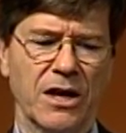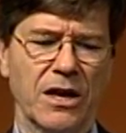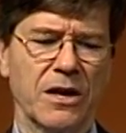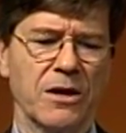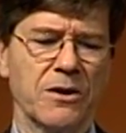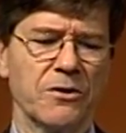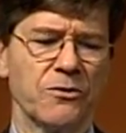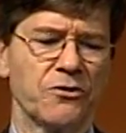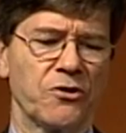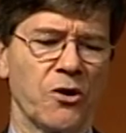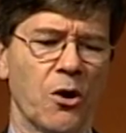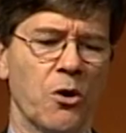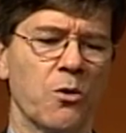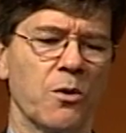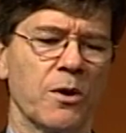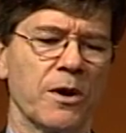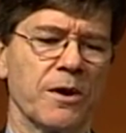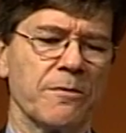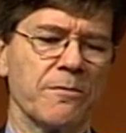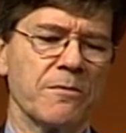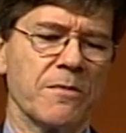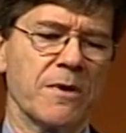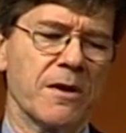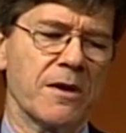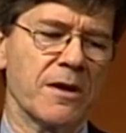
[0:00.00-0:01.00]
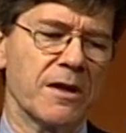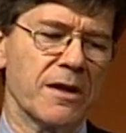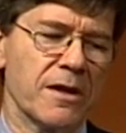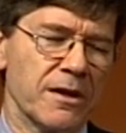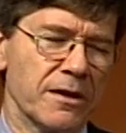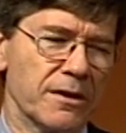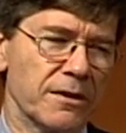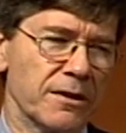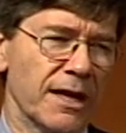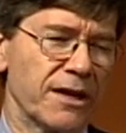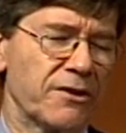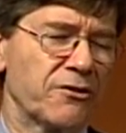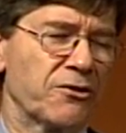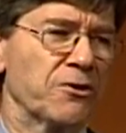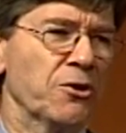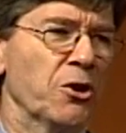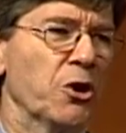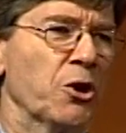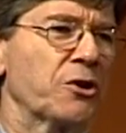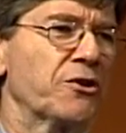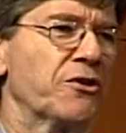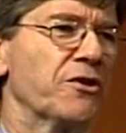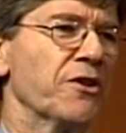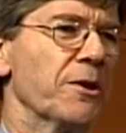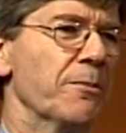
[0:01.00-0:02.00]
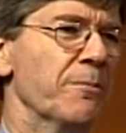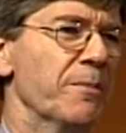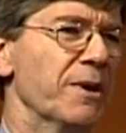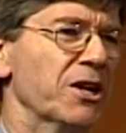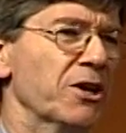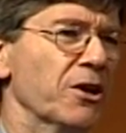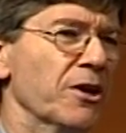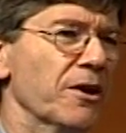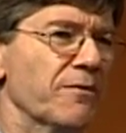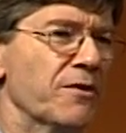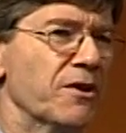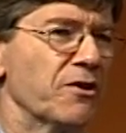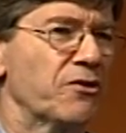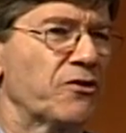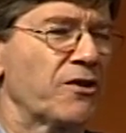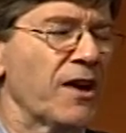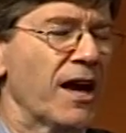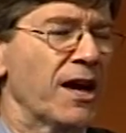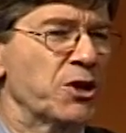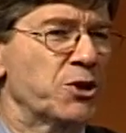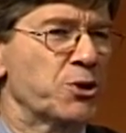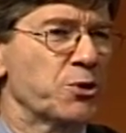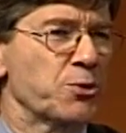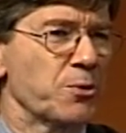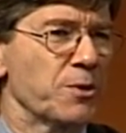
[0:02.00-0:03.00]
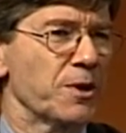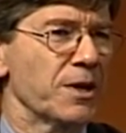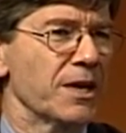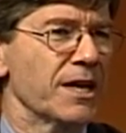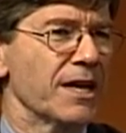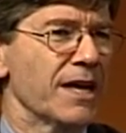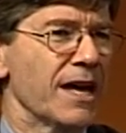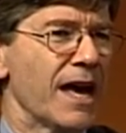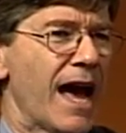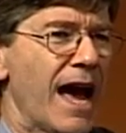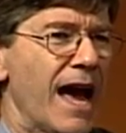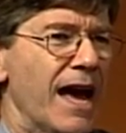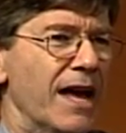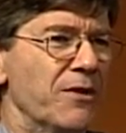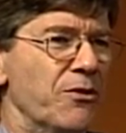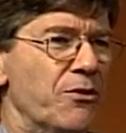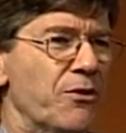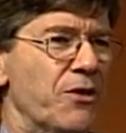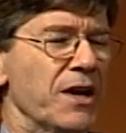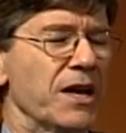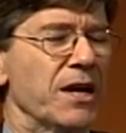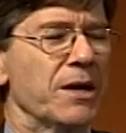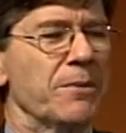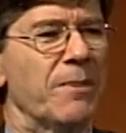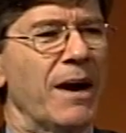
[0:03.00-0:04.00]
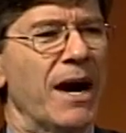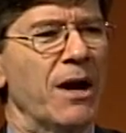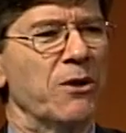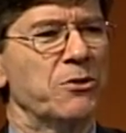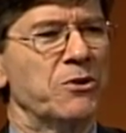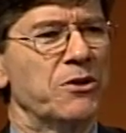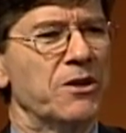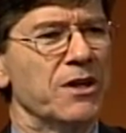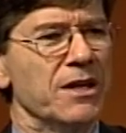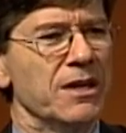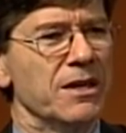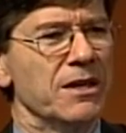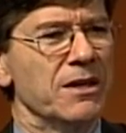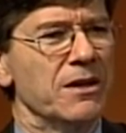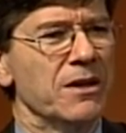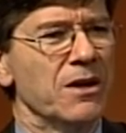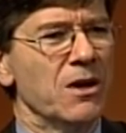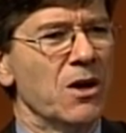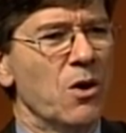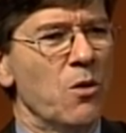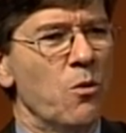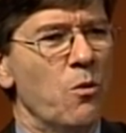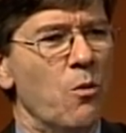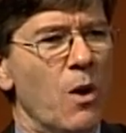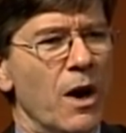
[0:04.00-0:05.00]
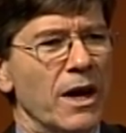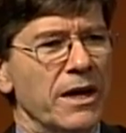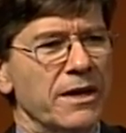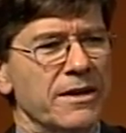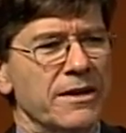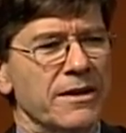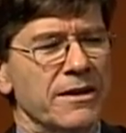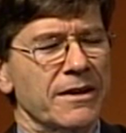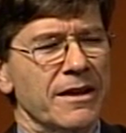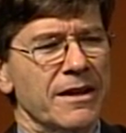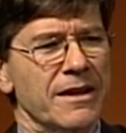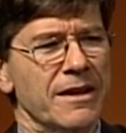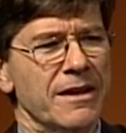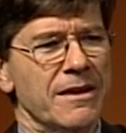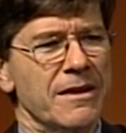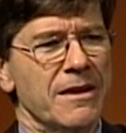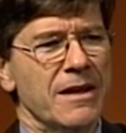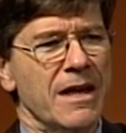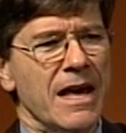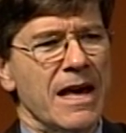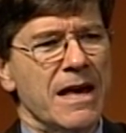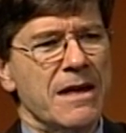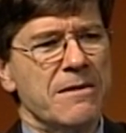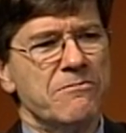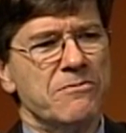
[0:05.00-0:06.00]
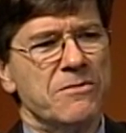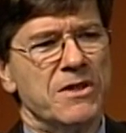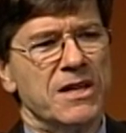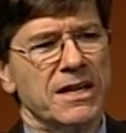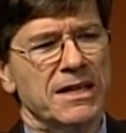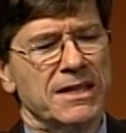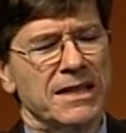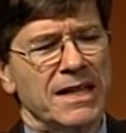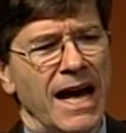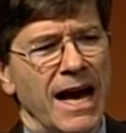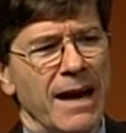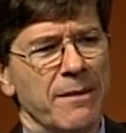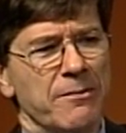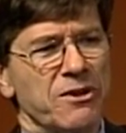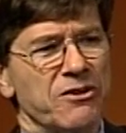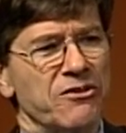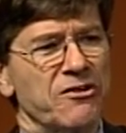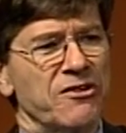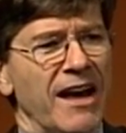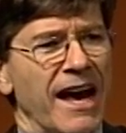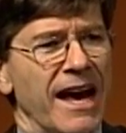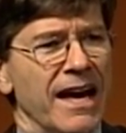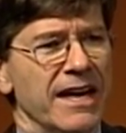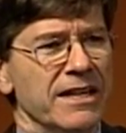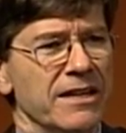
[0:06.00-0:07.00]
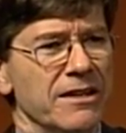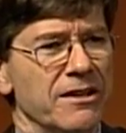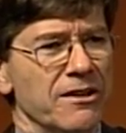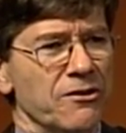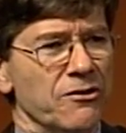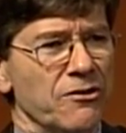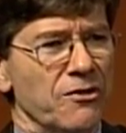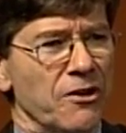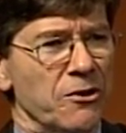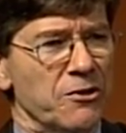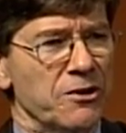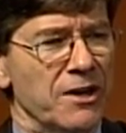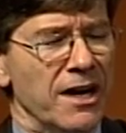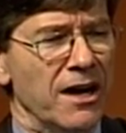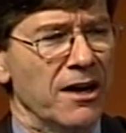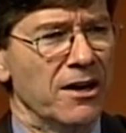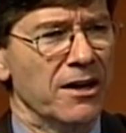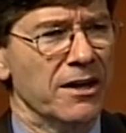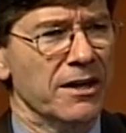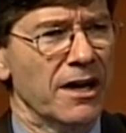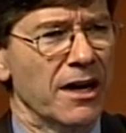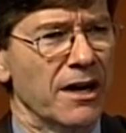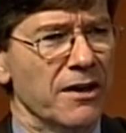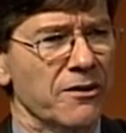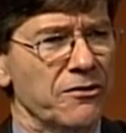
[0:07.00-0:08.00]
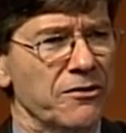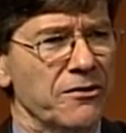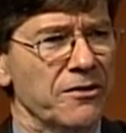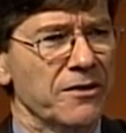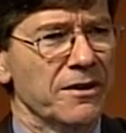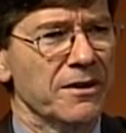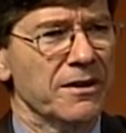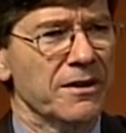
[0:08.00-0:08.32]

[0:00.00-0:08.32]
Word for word: So let's look to the middle of the century and think about the, what the climate scientists are telling us.